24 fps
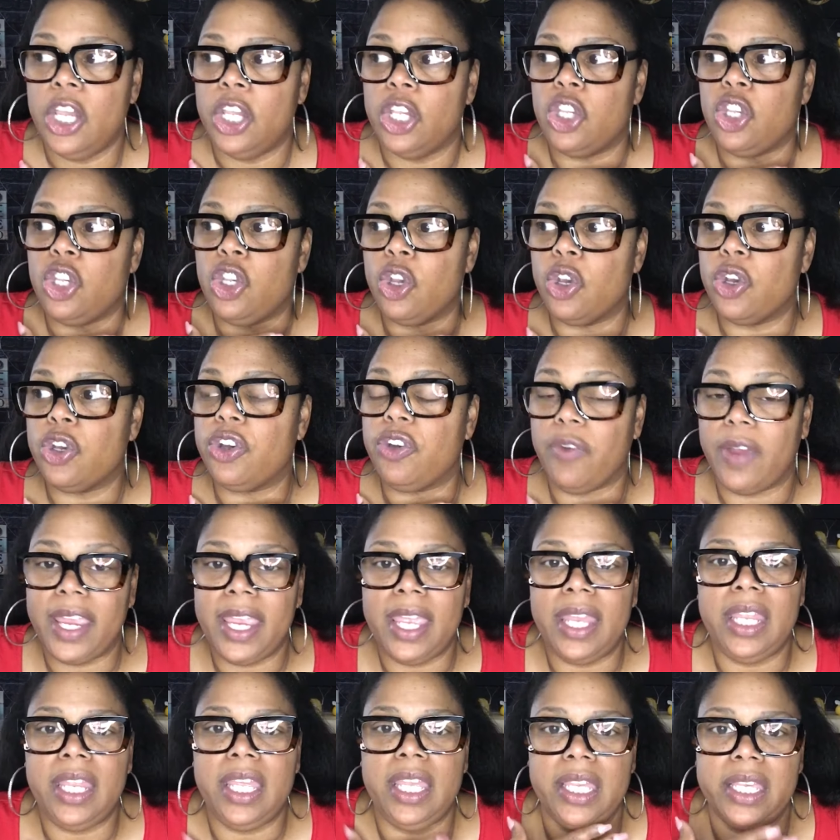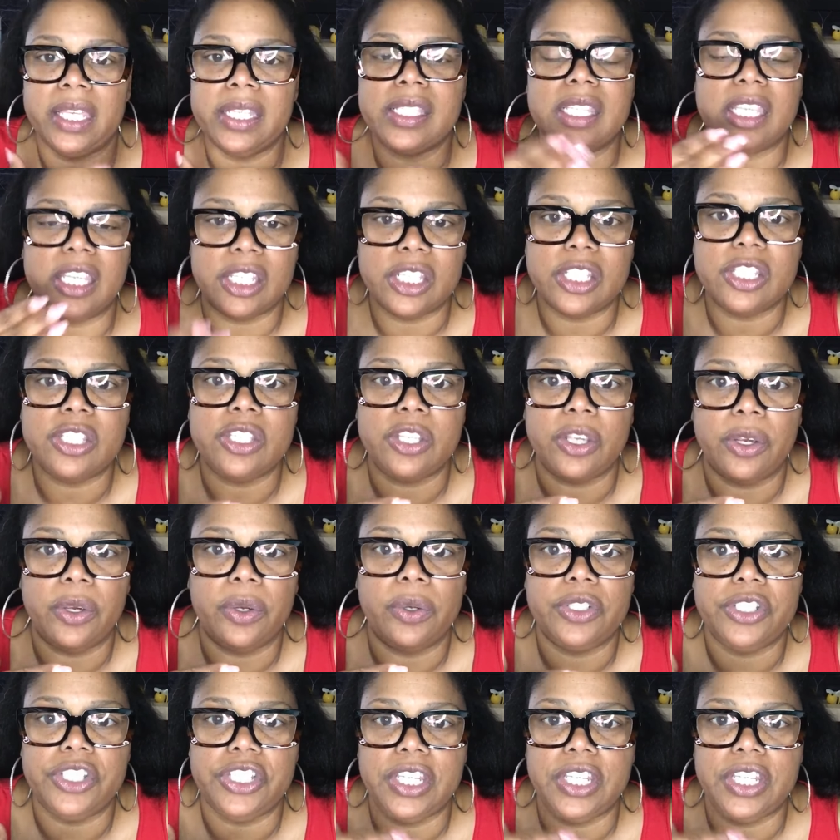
Your granny is concerned.